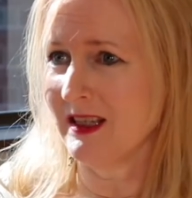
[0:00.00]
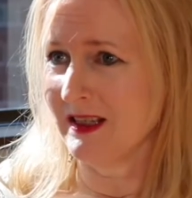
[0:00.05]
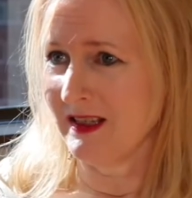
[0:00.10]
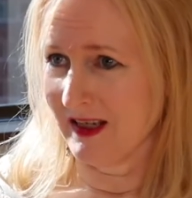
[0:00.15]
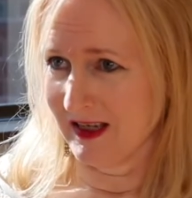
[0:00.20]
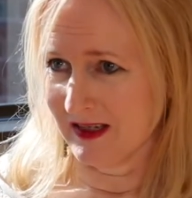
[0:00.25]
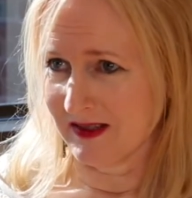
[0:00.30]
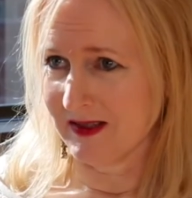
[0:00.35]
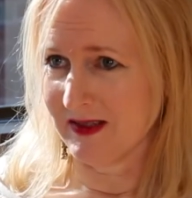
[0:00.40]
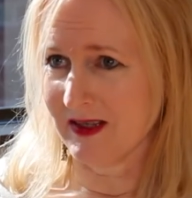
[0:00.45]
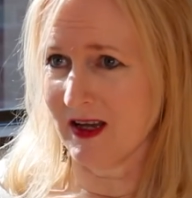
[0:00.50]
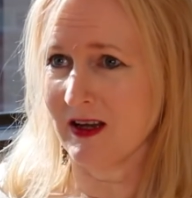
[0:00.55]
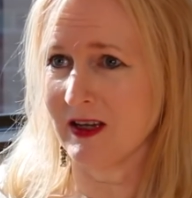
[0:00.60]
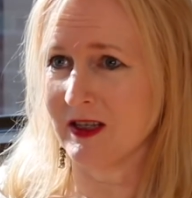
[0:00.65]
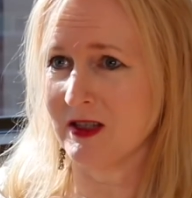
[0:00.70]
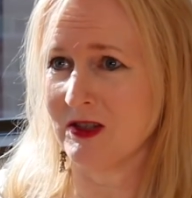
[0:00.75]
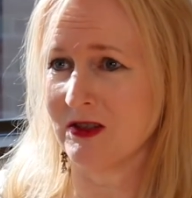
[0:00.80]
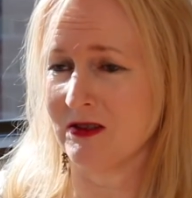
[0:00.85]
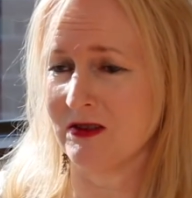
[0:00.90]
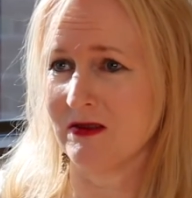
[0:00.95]
Yes,
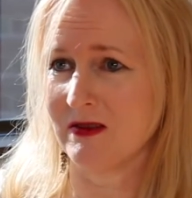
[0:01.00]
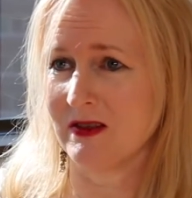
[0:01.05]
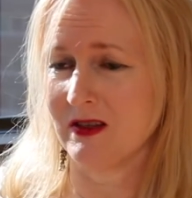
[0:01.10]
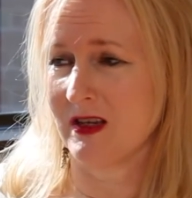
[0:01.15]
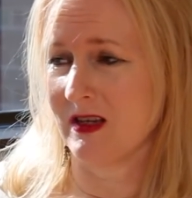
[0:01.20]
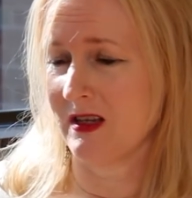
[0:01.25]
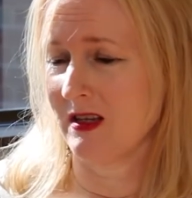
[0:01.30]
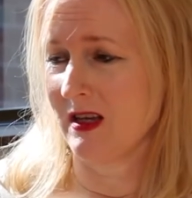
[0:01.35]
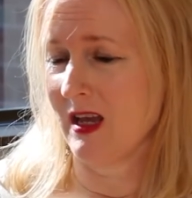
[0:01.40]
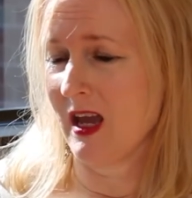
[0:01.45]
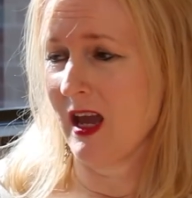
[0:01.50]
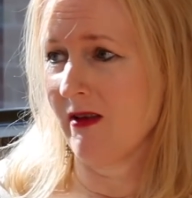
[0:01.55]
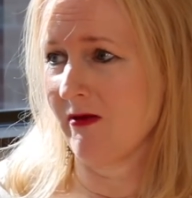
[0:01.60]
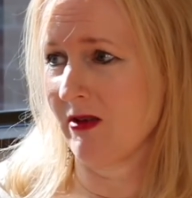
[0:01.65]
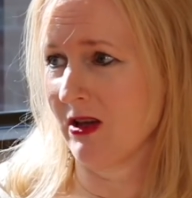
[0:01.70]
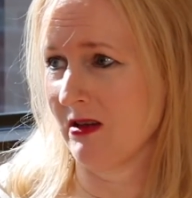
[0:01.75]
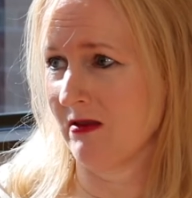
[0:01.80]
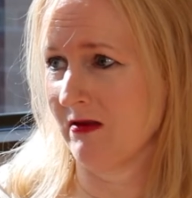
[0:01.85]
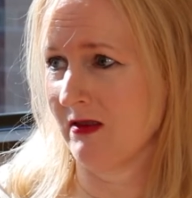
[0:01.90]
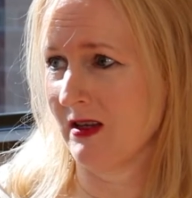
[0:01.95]
I do think
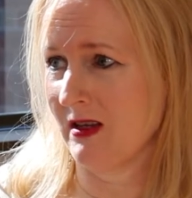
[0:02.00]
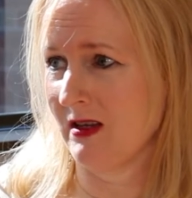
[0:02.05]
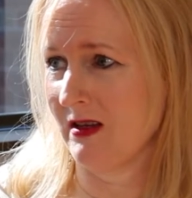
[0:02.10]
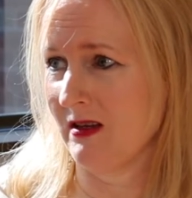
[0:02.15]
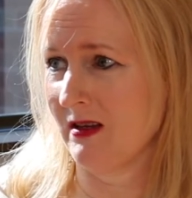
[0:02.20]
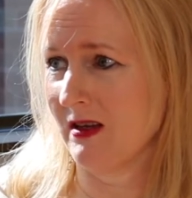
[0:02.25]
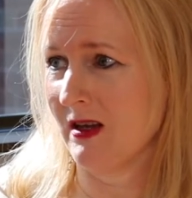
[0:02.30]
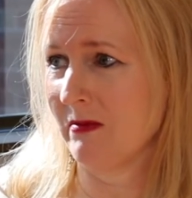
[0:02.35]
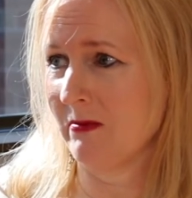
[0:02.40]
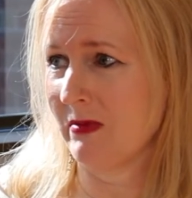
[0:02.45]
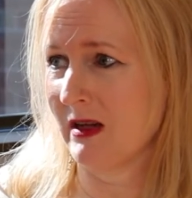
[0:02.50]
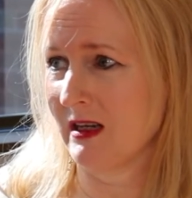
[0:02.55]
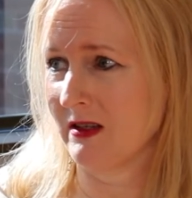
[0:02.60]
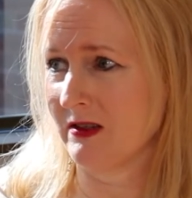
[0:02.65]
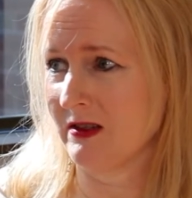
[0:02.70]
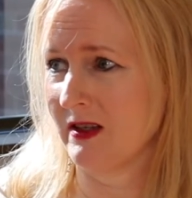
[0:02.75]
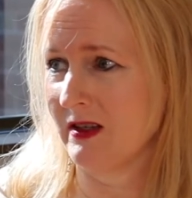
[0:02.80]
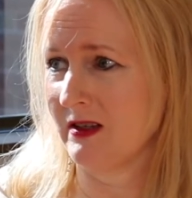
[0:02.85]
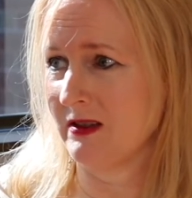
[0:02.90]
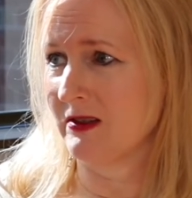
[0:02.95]
having the
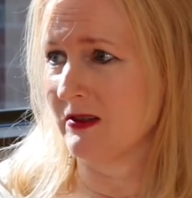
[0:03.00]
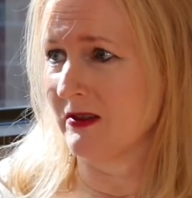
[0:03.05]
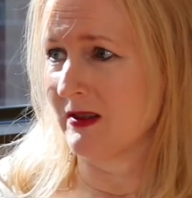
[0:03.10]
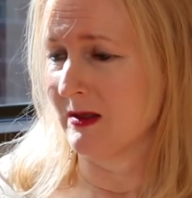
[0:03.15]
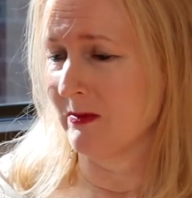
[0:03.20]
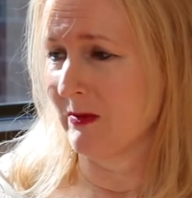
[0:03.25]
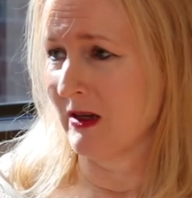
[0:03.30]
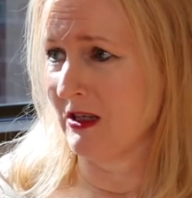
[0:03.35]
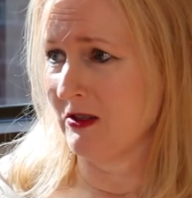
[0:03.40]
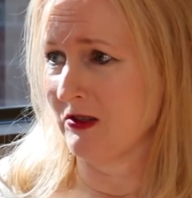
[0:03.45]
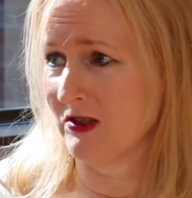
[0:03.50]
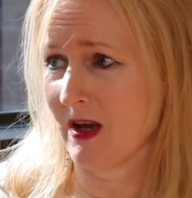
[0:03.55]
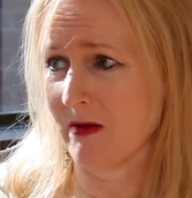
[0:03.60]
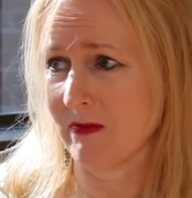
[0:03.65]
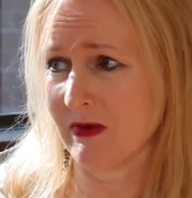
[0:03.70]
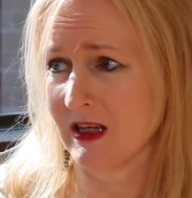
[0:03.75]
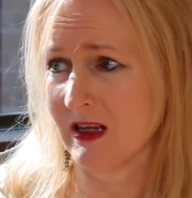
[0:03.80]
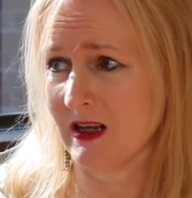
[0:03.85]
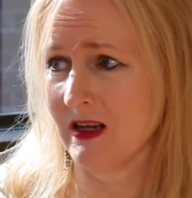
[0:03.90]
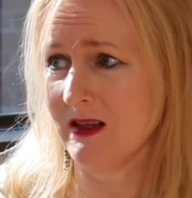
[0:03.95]
ability to speak
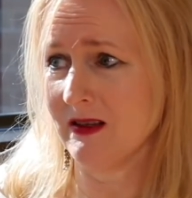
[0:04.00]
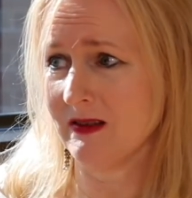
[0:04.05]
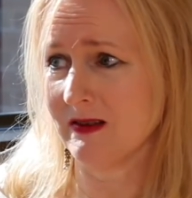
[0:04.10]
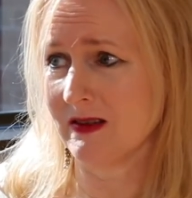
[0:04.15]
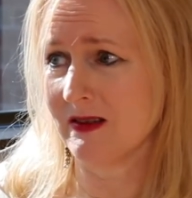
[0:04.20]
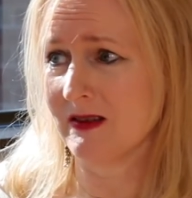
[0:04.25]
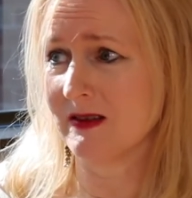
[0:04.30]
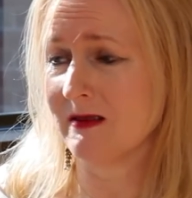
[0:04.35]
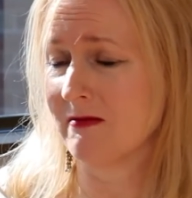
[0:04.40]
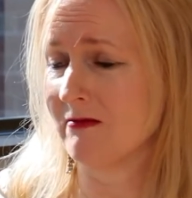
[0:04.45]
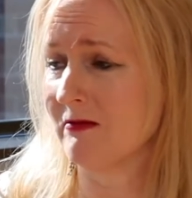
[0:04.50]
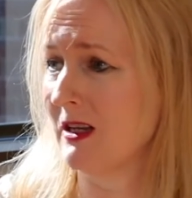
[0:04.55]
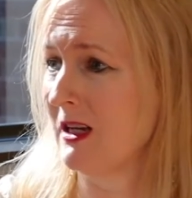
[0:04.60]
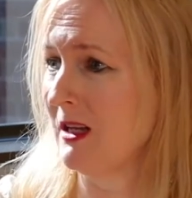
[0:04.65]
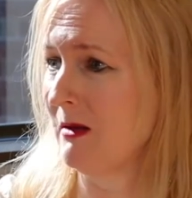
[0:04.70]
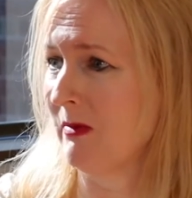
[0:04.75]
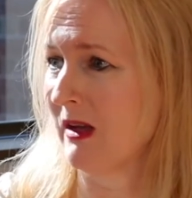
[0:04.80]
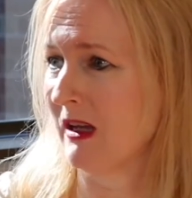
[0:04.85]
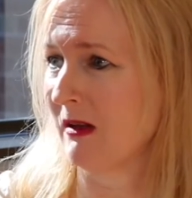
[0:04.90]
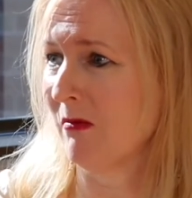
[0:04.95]
Japanese is a
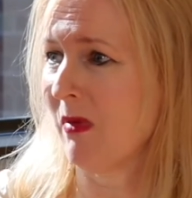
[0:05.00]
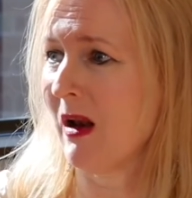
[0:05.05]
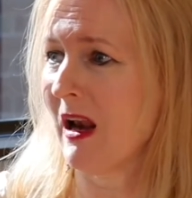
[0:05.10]
really big